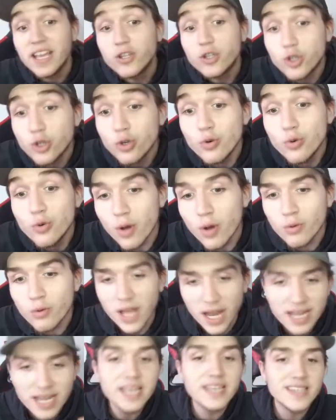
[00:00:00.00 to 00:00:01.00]
do know
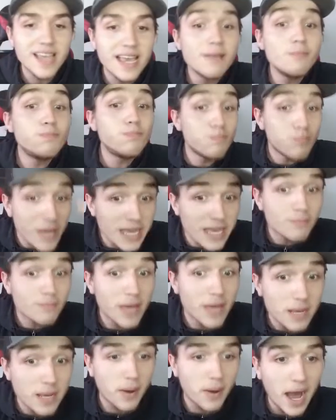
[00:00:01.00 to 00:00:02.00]
that he is a big,
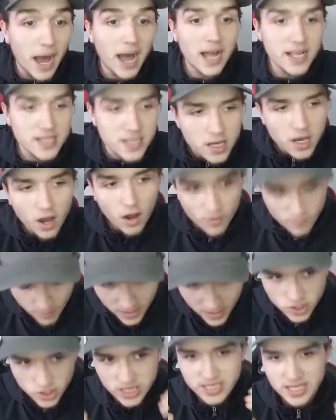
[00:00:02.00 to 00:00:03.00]
big part of
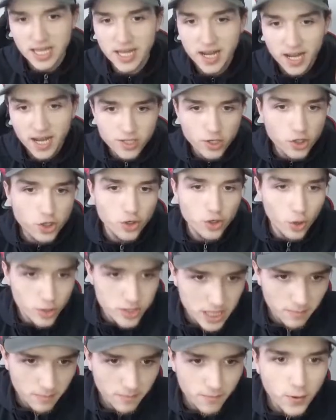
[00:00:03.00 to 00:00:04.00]
Manchester United's
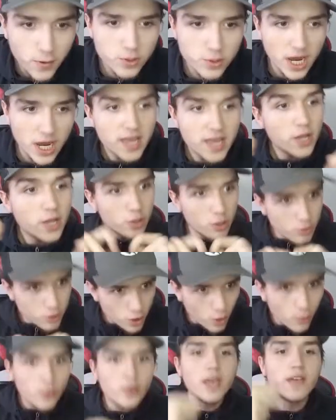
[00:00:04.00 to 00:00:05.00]
short-term future. You
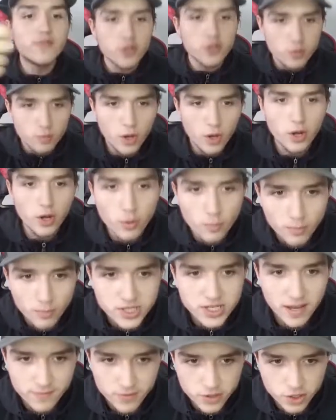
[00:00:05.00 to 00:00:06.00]
don't give someone a number
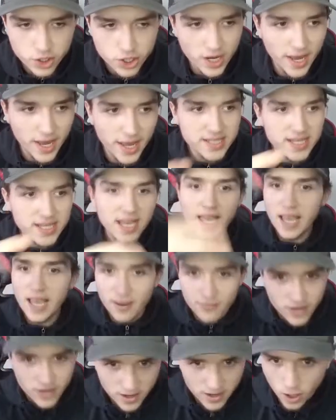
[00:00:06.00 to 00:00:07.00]
7 shirt
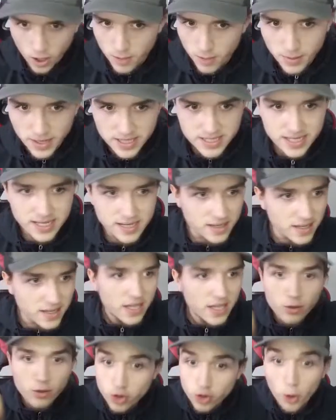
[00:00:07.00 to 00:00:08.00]
if they're not a big deal.
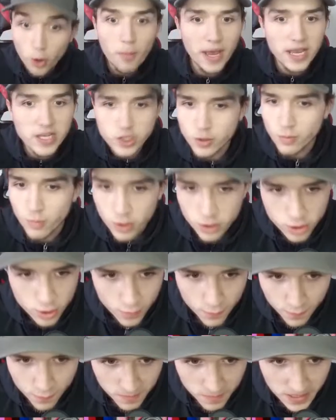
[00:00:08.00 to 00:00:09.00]
You don't pay someone
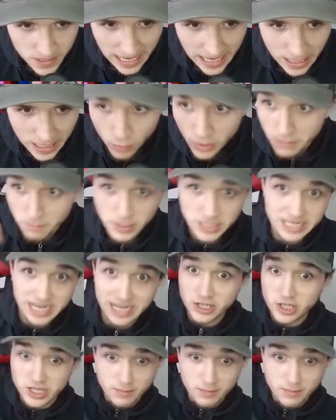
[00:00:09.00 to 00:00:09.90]
250k a week, potentially